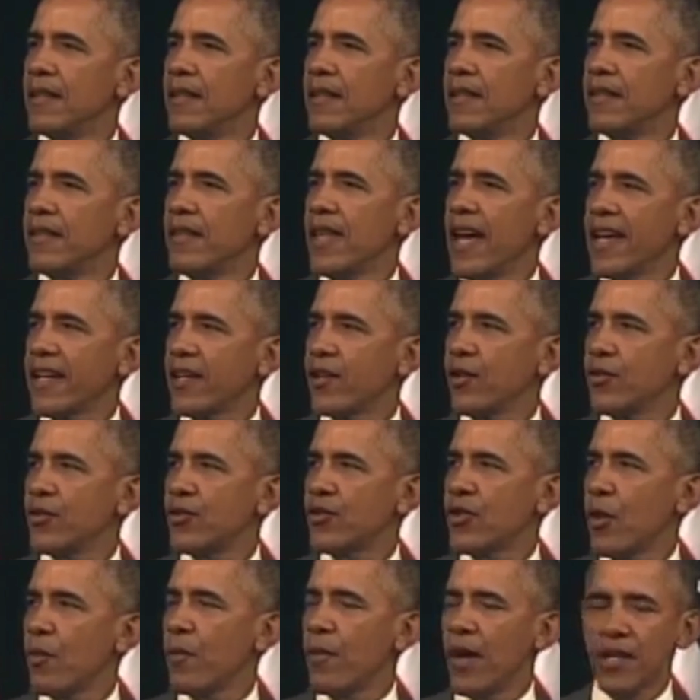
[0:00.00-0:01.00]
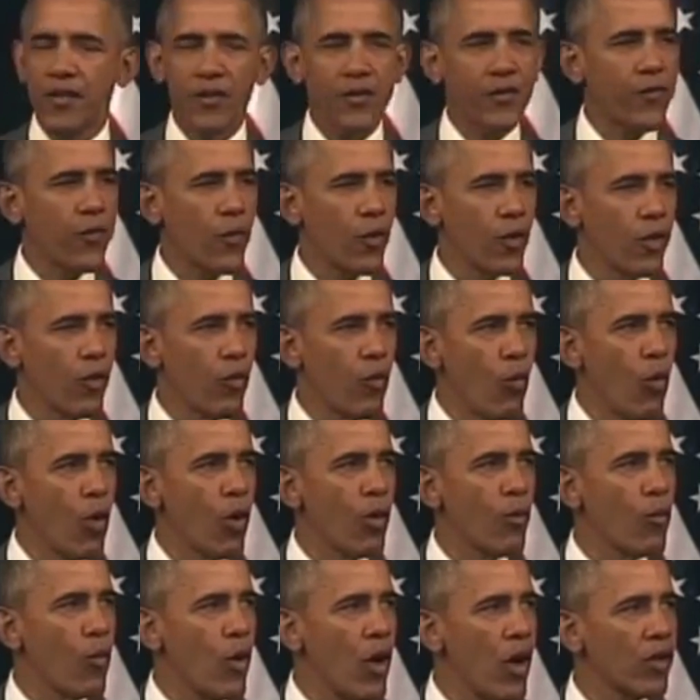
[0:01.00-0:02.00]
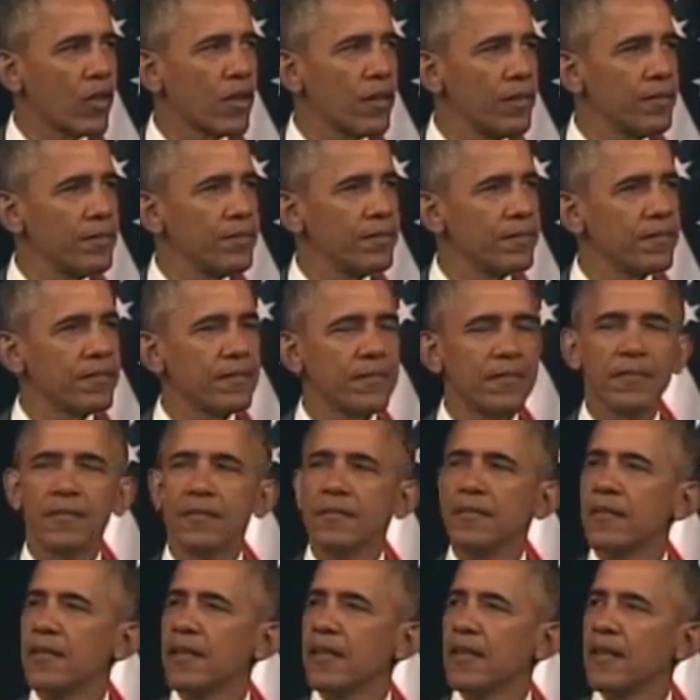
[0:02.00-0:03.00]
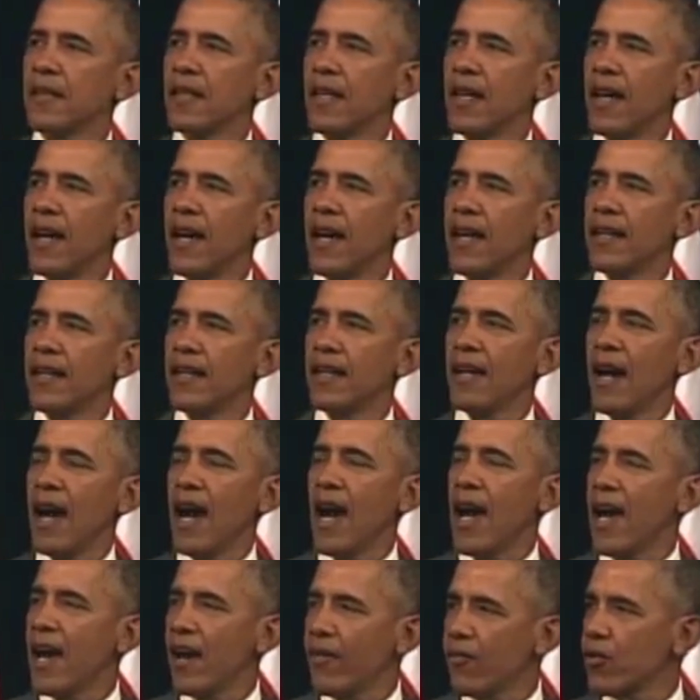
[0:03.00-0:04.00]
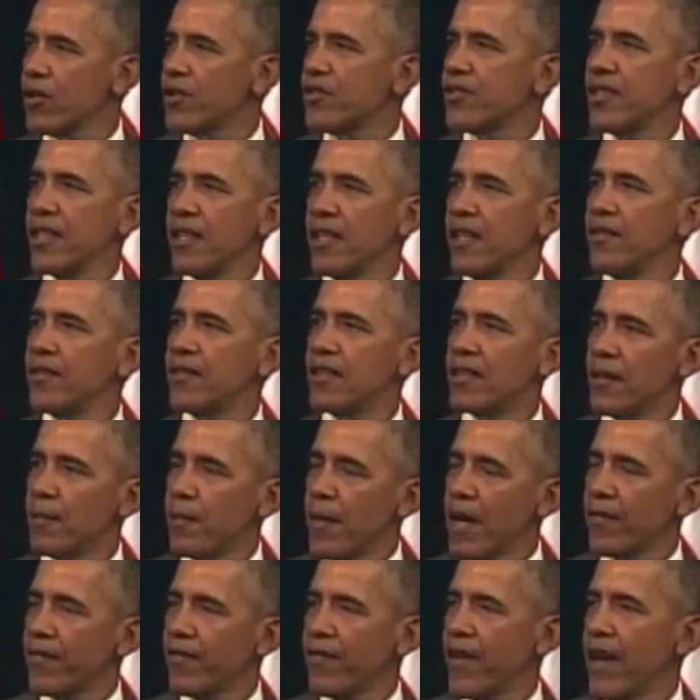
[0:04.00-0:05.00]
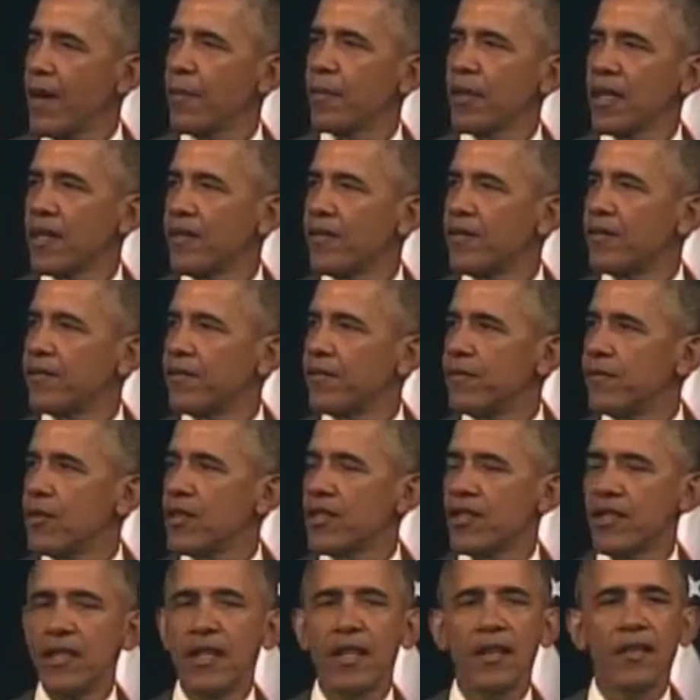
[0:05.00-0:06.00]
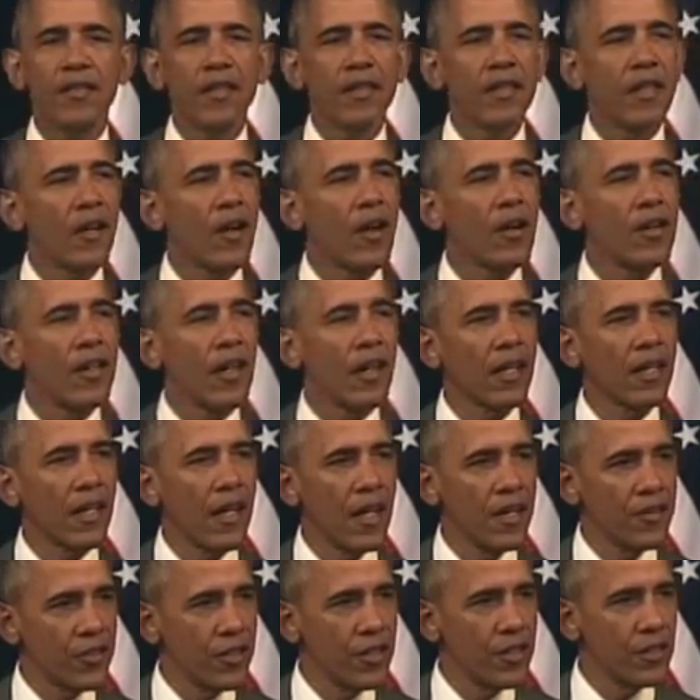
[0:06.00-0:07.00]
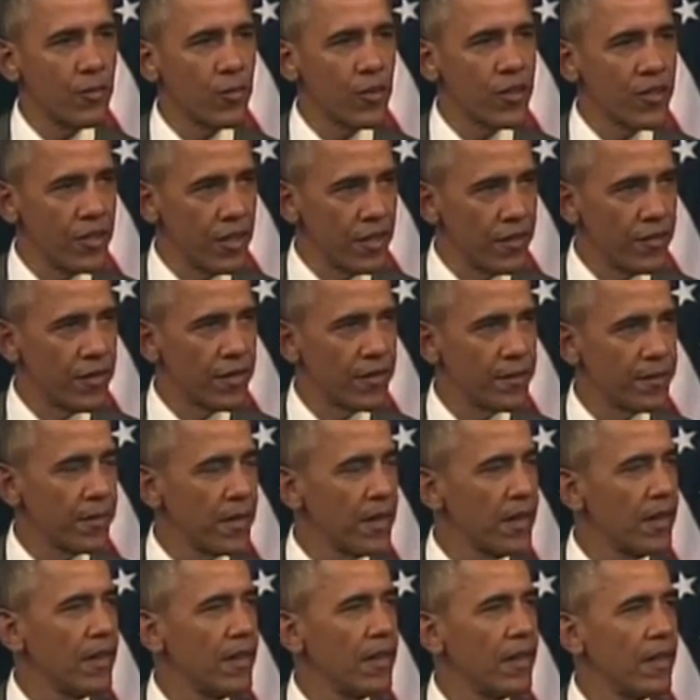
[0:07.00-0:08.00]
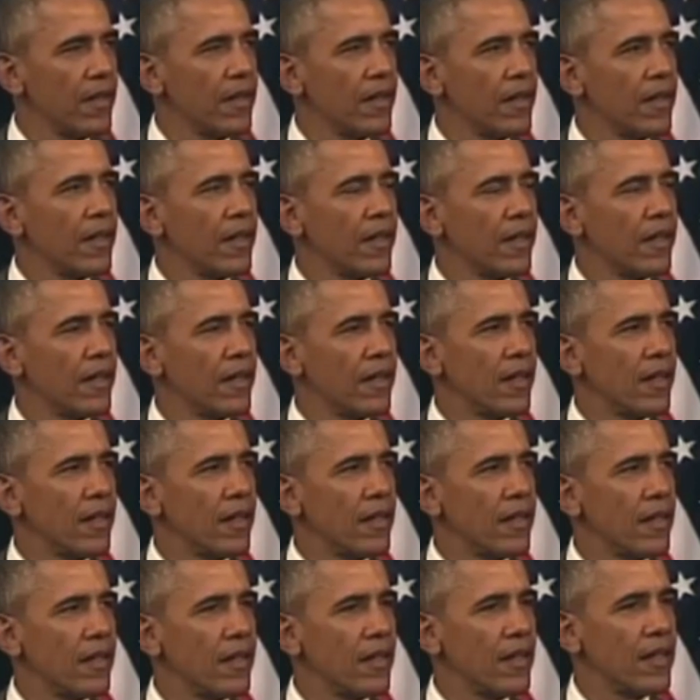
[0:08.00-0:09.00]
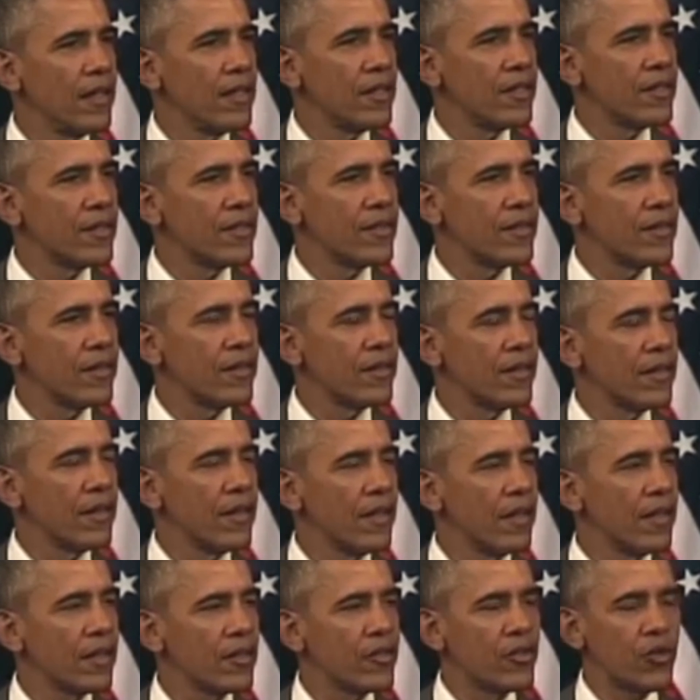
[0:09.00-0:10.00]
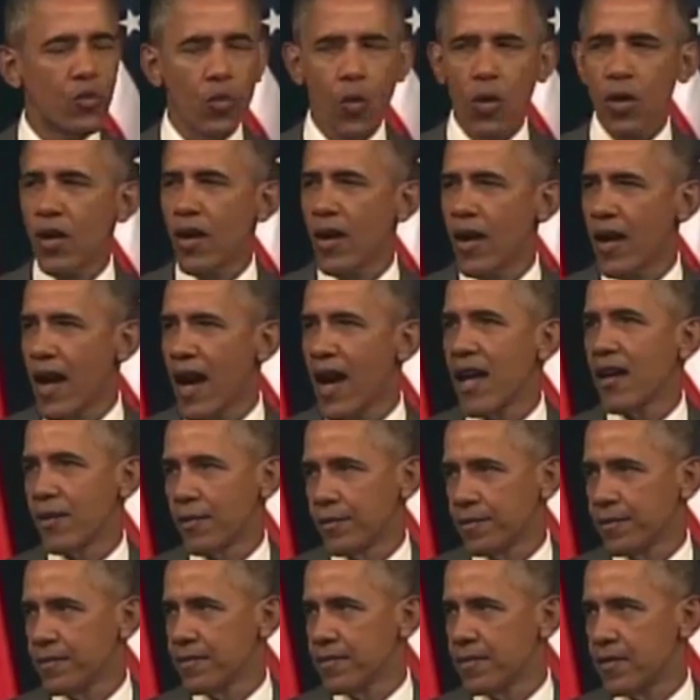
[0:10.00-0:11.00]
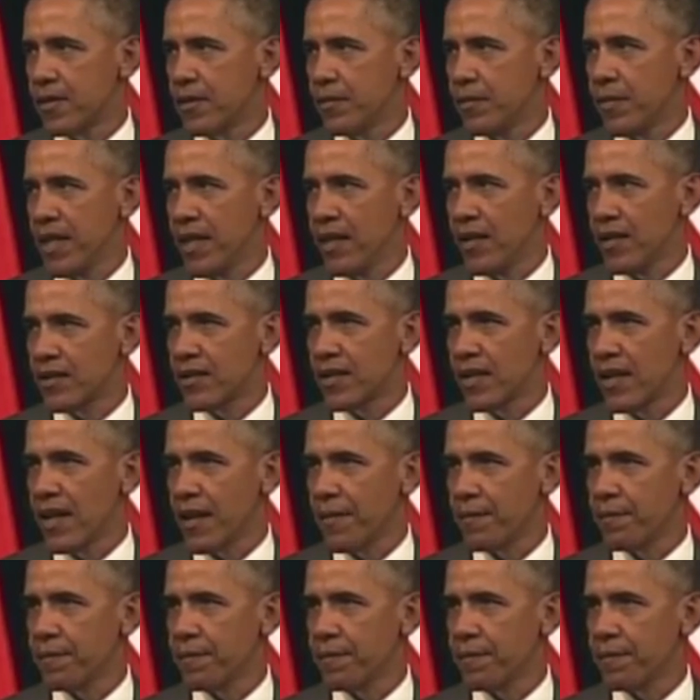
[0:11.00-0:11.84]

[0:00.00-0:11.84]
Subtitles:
thank you so much for the warm welcome that I have received, that my family have received, and that our delegation has received. It is an extraordinary honor to be here today.